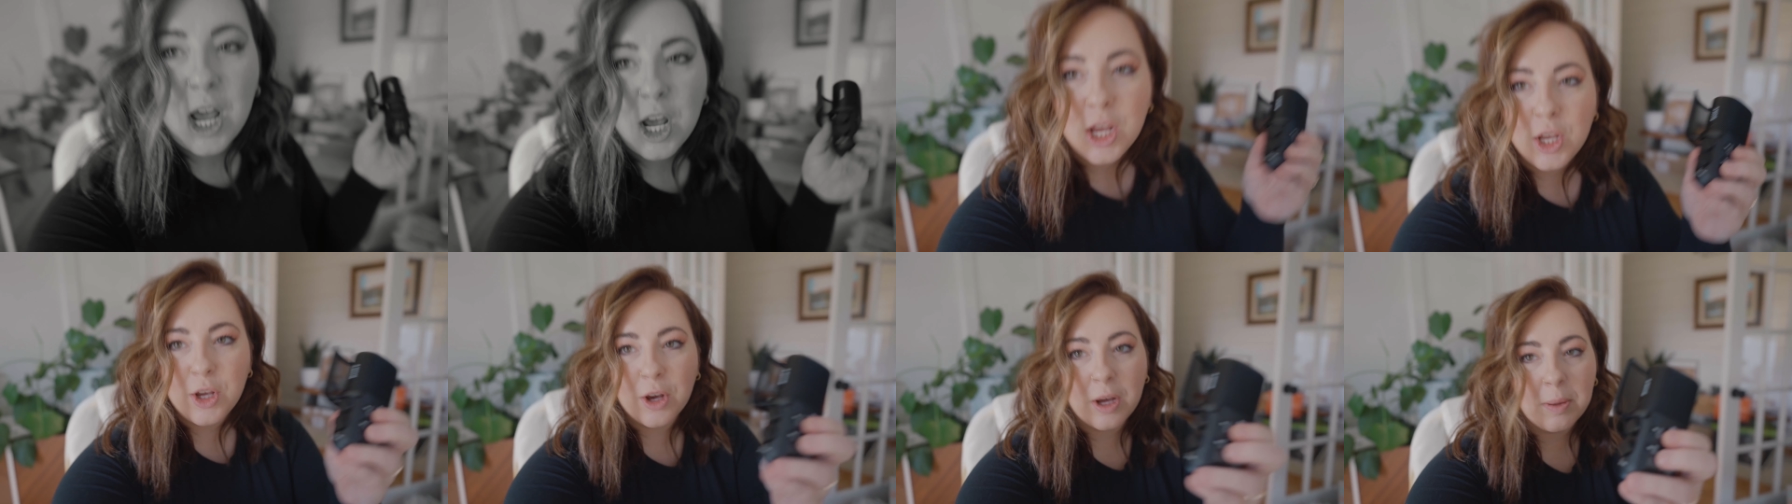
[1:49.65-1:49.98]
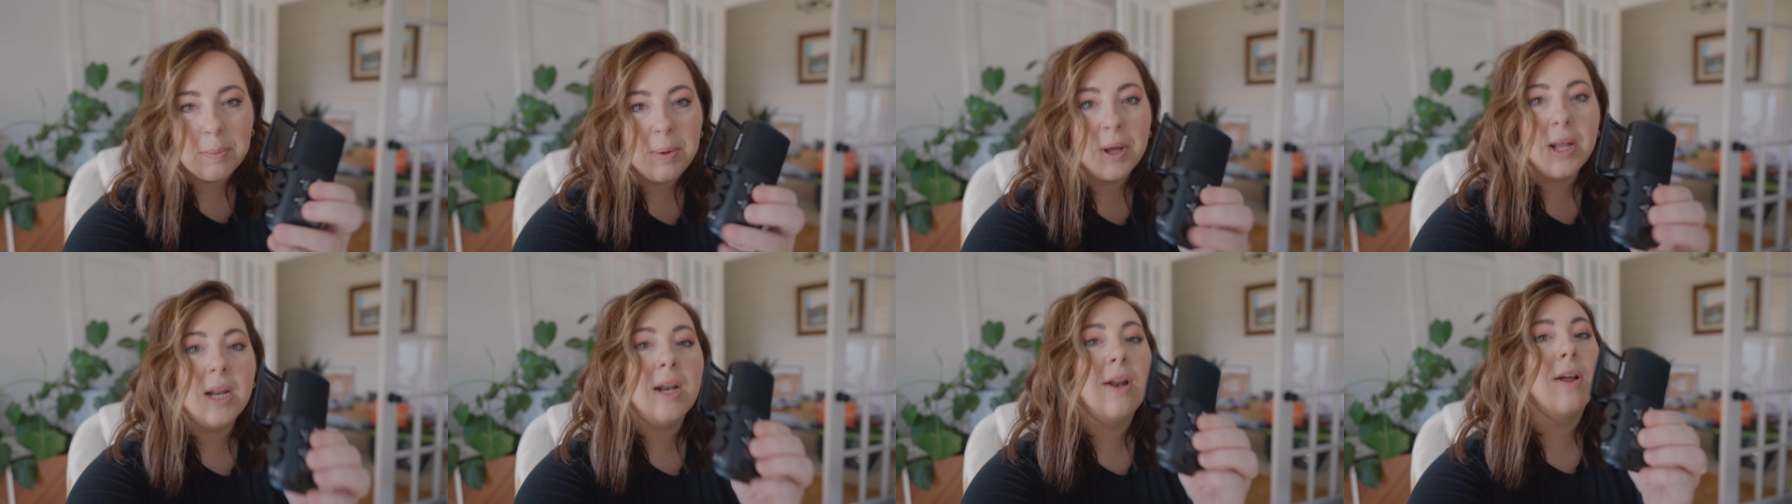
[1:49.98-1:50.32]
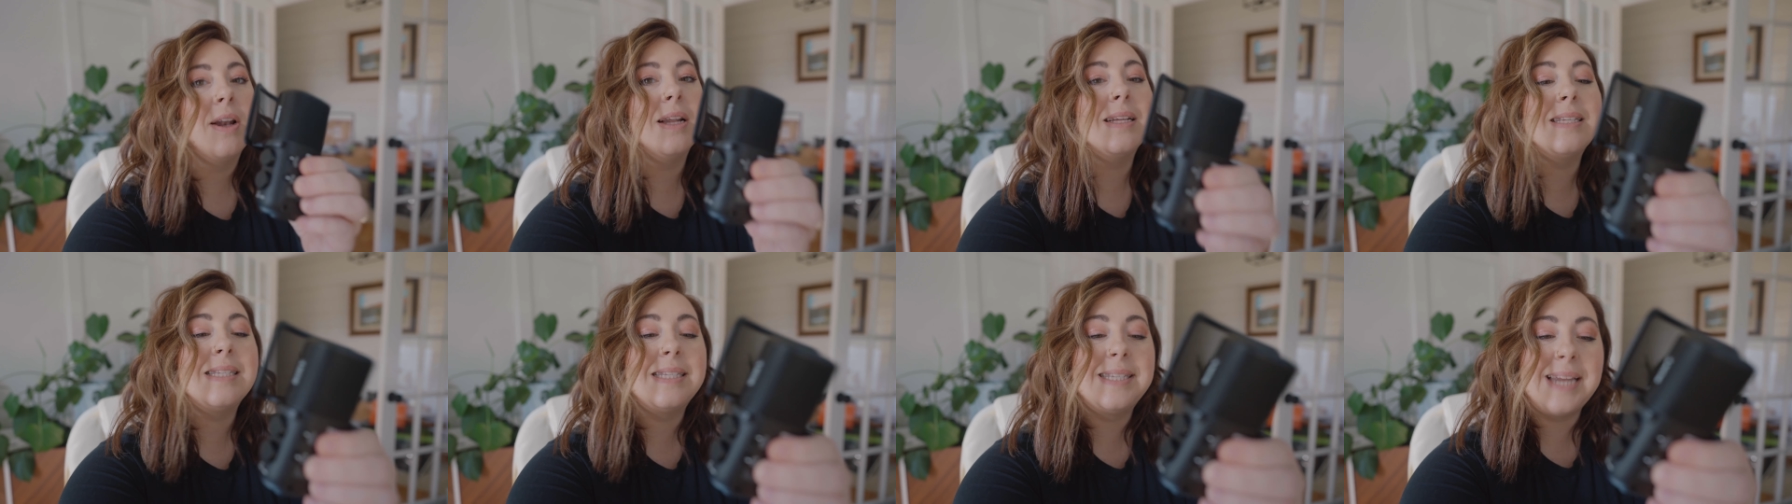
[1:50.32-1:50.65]
You can put it
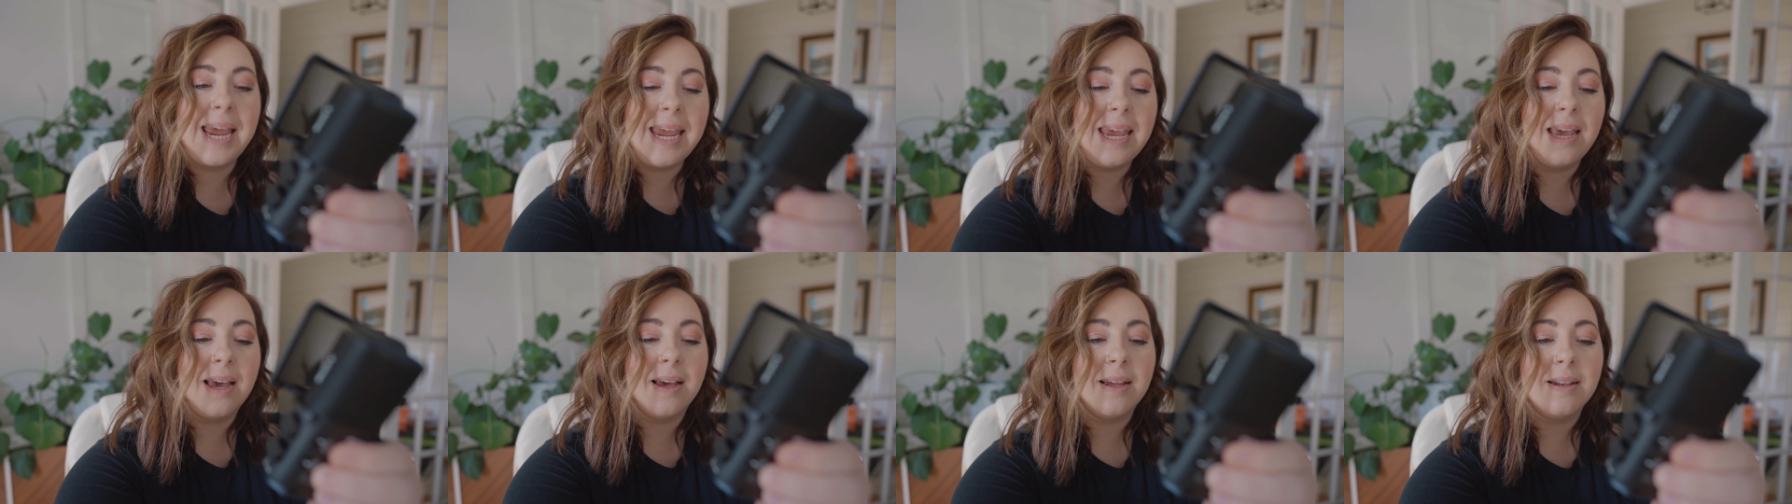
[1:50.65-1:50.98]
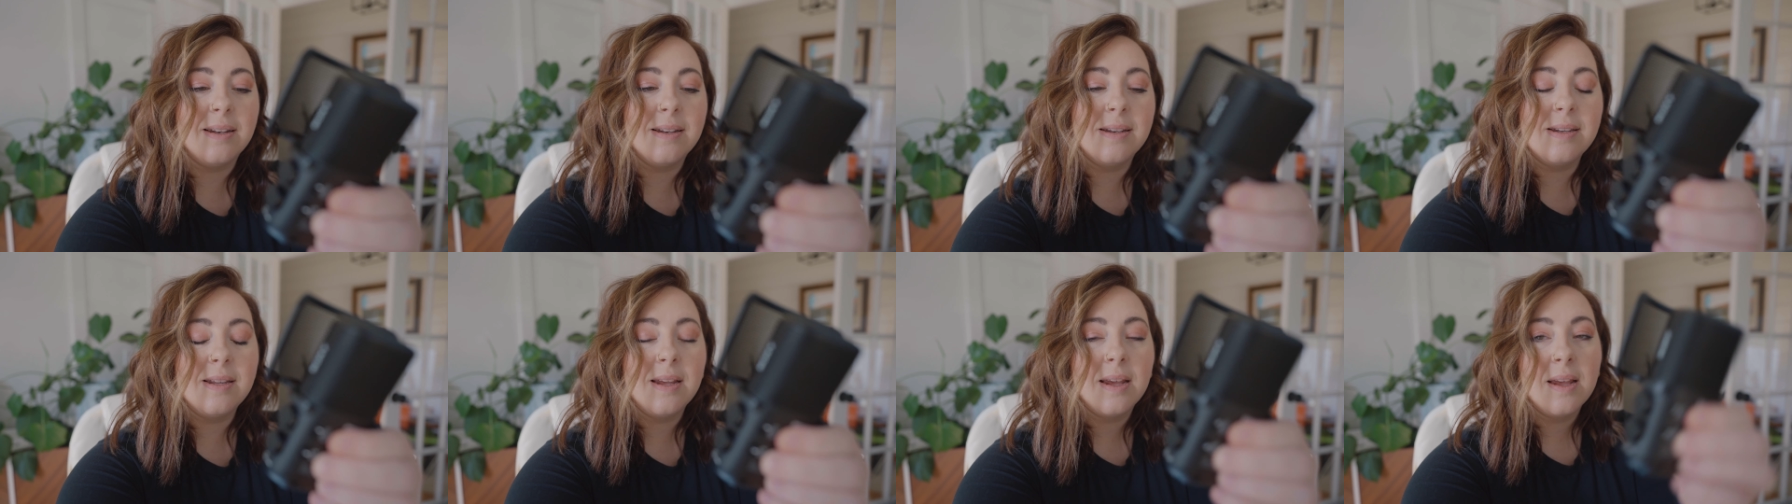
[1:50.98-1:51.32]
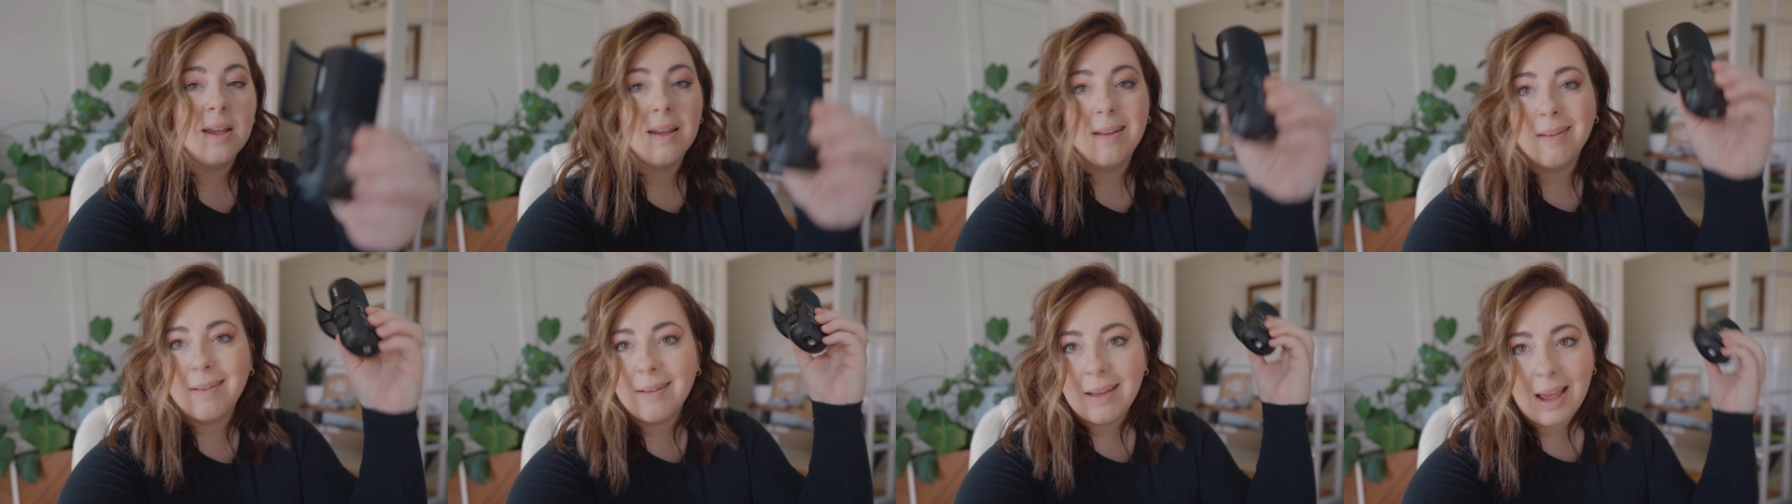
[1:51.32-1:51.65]
on a stand
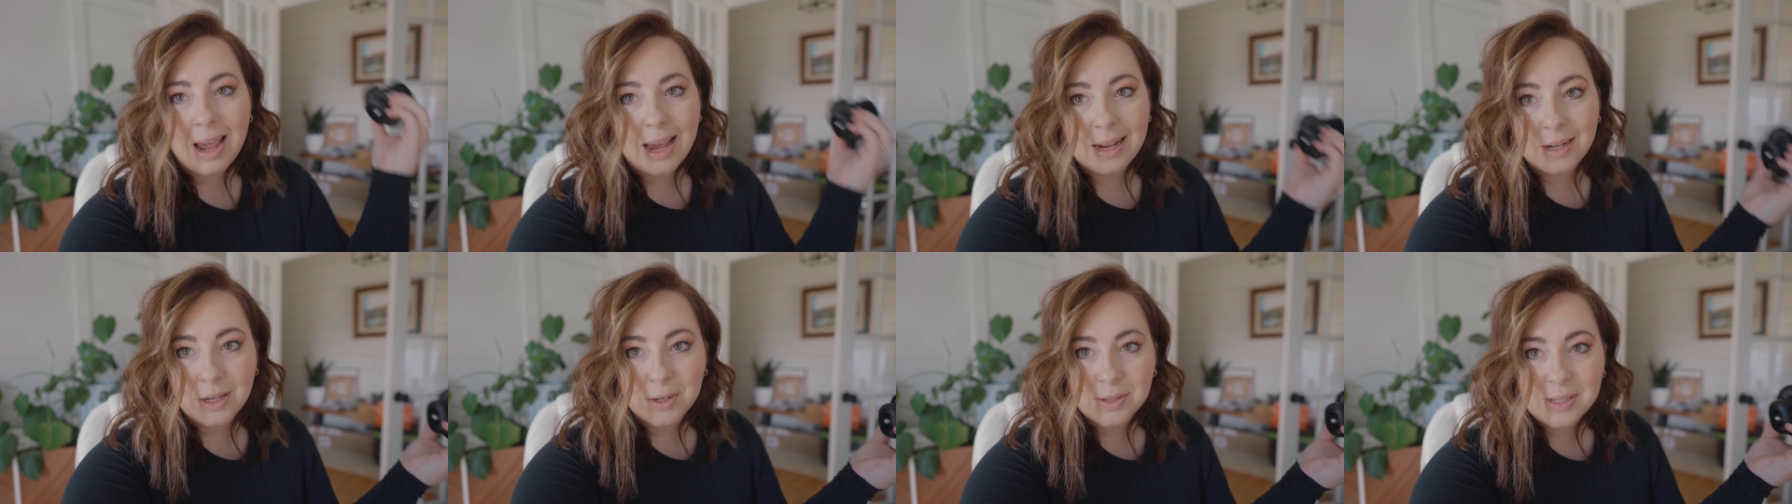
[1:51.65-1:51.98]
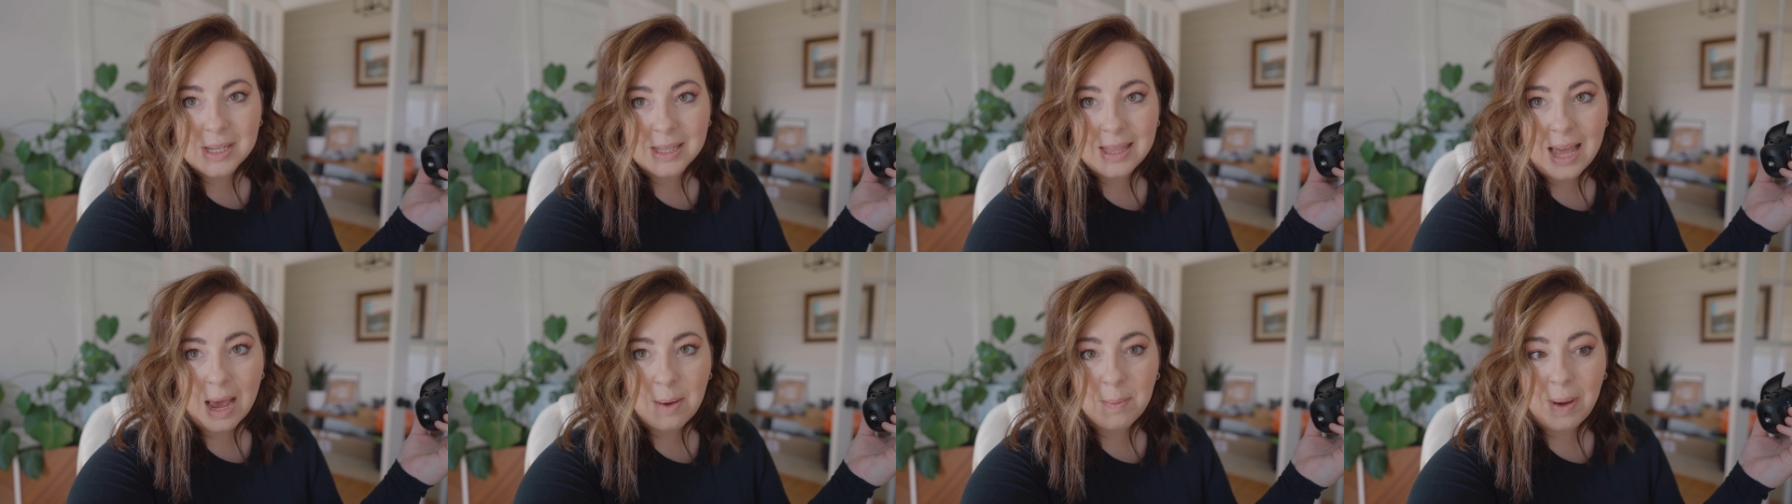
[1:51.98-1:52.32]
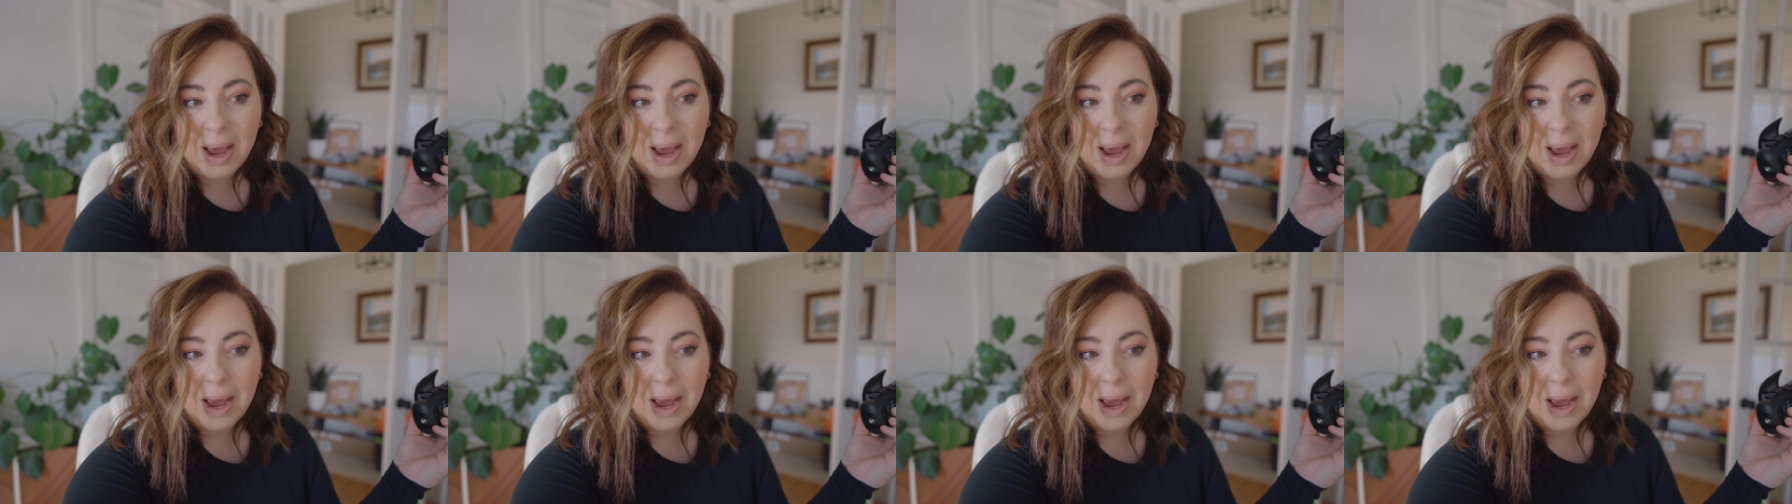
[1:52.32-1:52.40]
and use it that